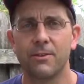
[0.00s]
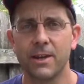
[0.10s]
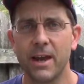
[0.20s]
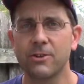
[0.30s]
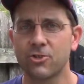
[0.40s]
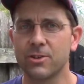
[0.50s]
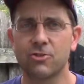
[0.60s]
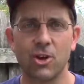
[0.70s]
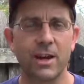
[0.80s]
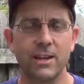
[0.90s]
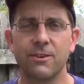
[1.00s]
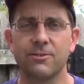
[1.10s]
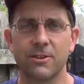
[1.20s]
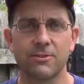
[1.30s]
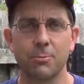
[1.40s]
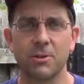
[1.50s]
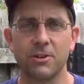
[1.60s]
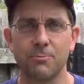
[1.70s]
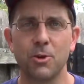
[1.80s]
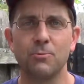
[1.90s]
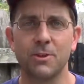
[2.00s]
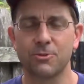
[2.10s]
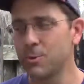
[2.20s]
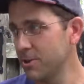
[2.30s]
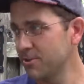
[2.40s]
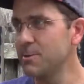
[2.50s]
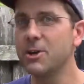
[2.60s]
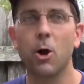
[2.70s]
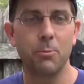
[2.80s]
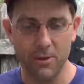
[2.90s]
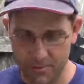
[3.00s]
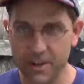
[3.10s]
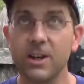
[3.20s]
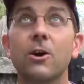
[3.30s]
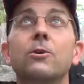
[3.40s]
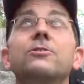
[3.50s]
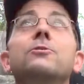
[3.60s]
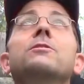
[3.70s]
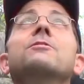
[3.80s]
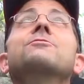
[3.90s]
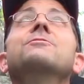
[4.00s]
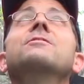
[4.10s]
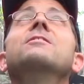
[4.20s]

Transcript: the ancient Chinese discipline of movements. When you see me open the video and do this,